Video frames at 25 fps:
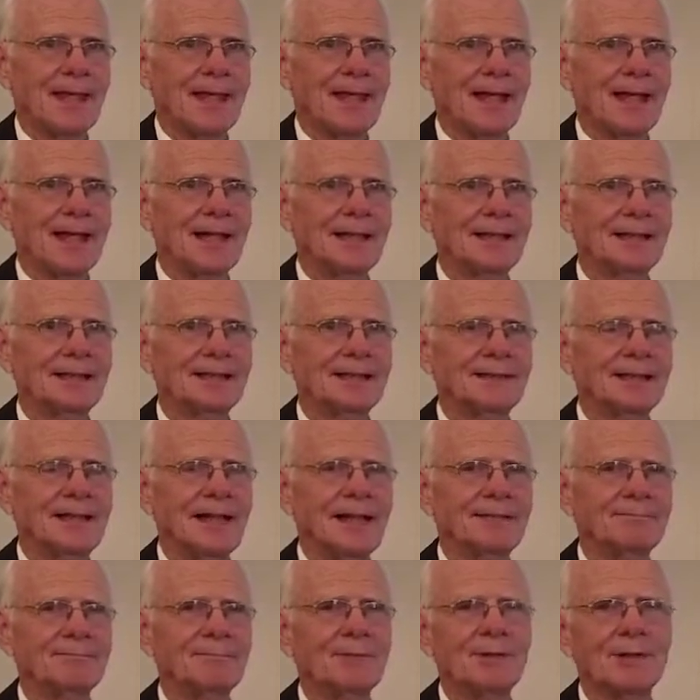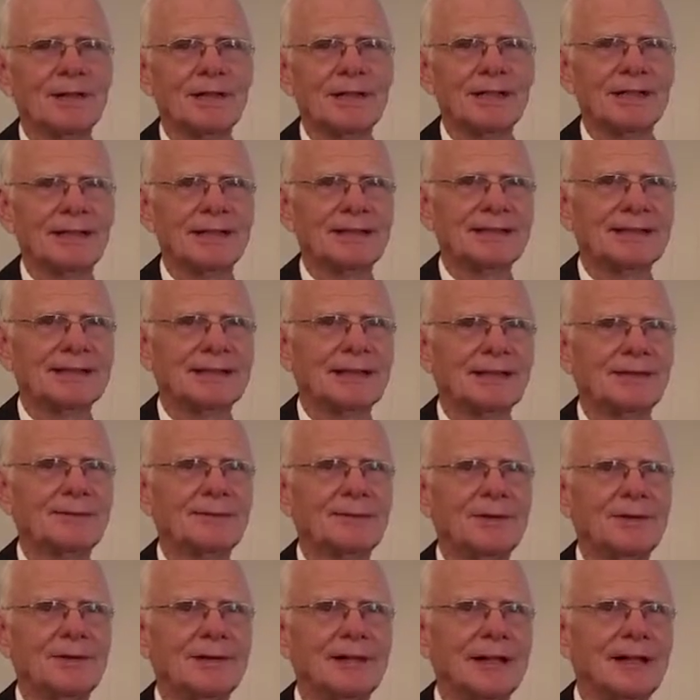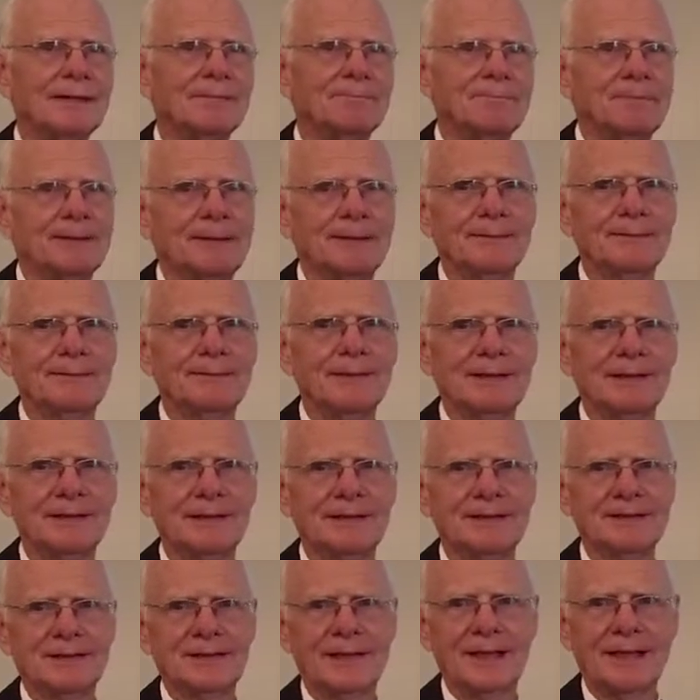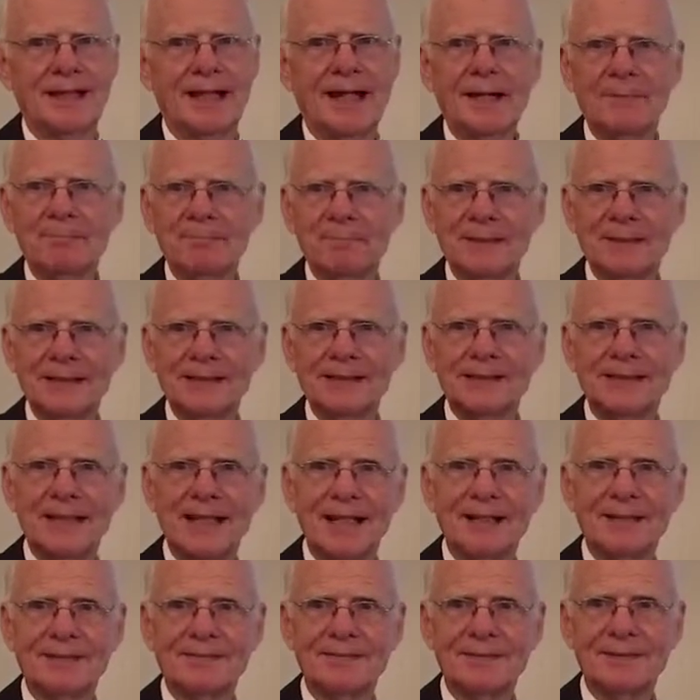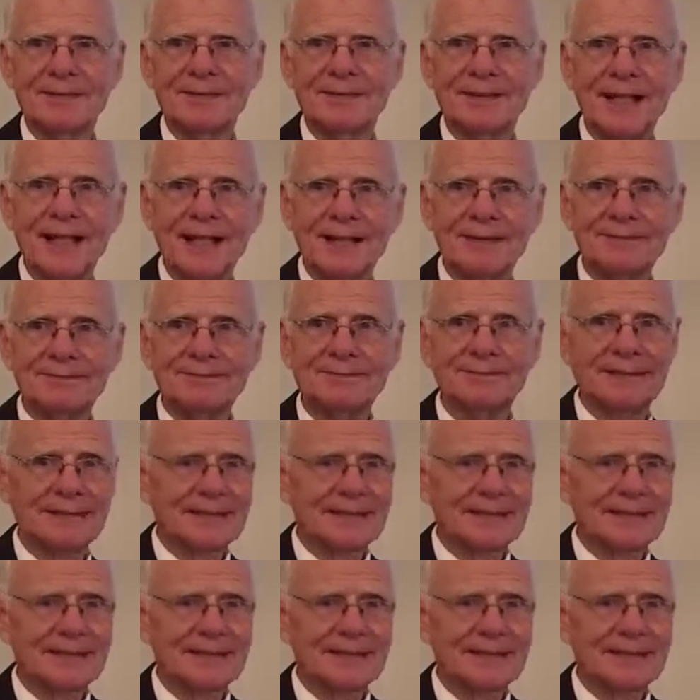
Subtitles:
And that morning as they woke up, it was the happiest day of their life.